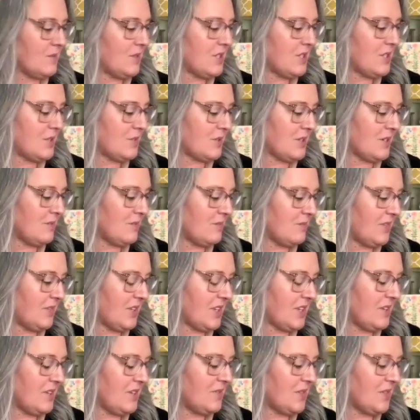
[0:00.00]
what's the word I'm
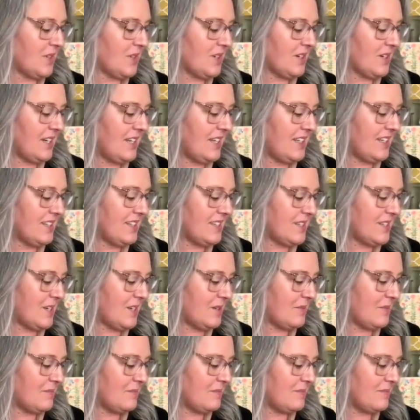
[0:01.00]
looking for, in
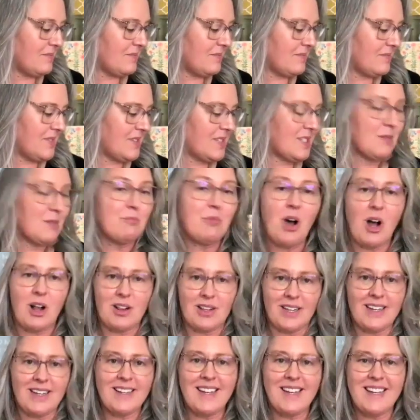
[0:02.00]
some
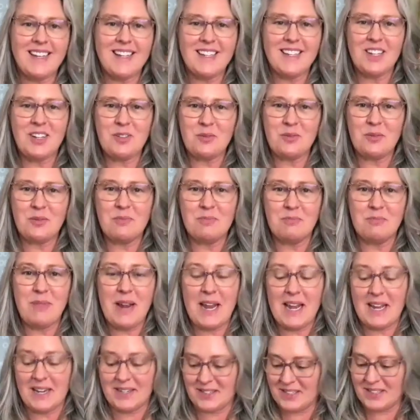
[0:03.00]
symbolic
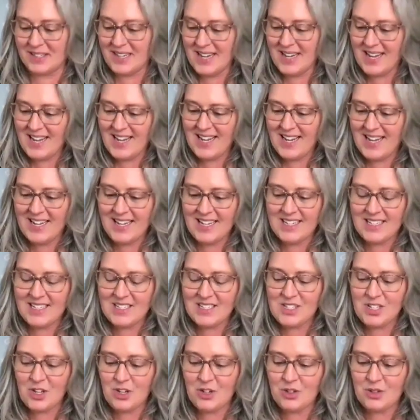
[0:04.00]
manner.
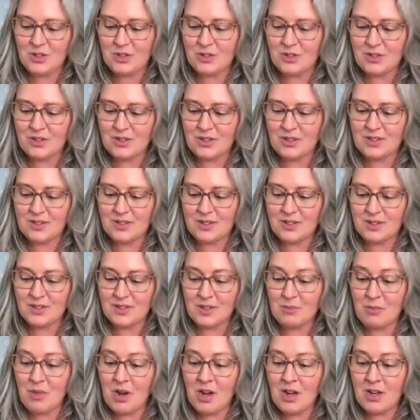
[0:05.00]
So
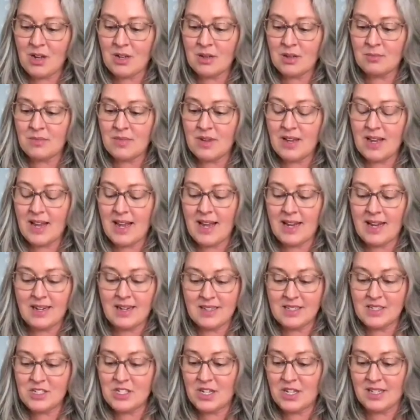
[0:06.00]
the mom had
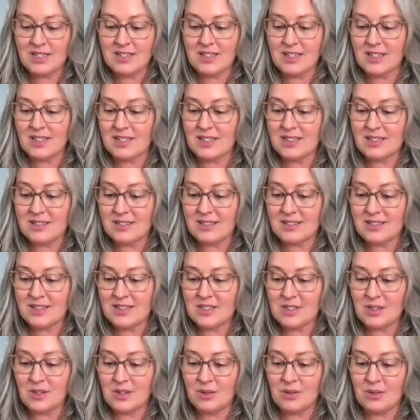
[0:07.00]
an agenda.
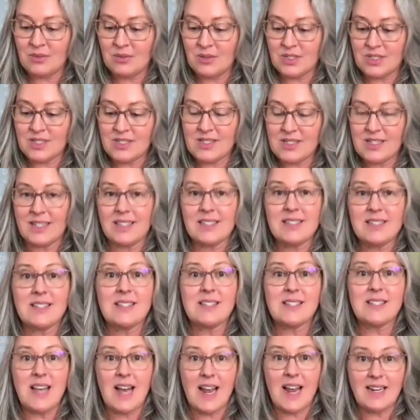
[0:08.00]
She was
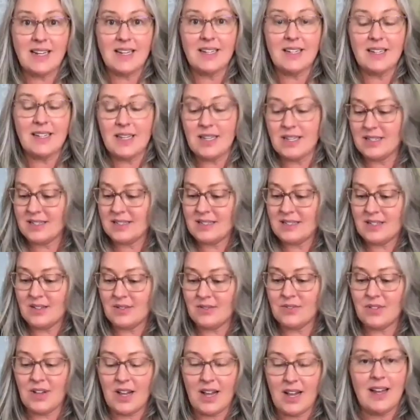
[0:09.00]
excited to
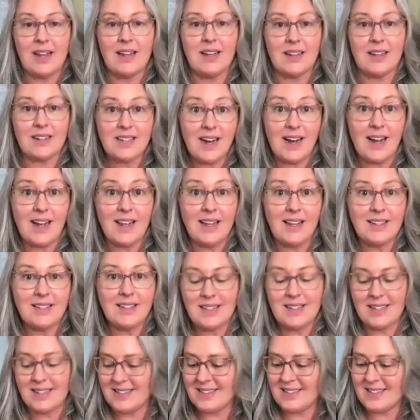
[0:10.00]
fly a
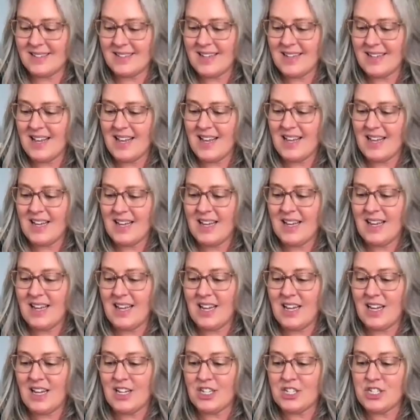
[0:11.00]
kite.
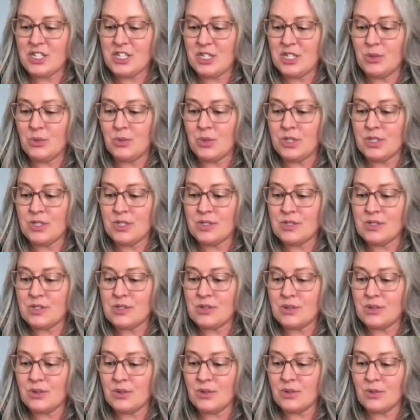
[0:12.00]
She
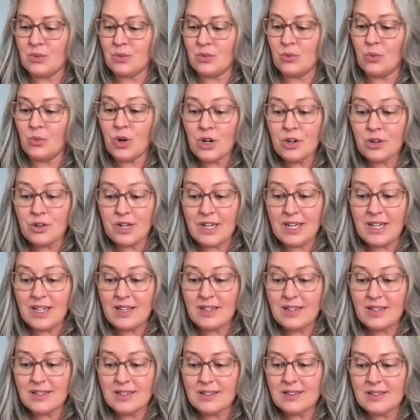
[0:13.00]
was
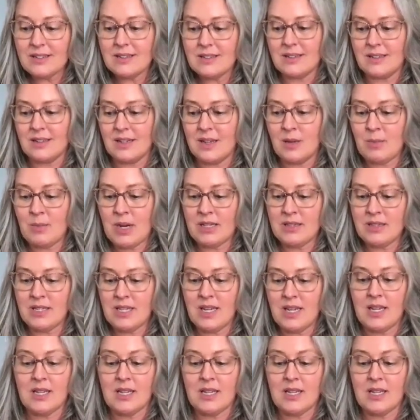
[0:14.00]
worried about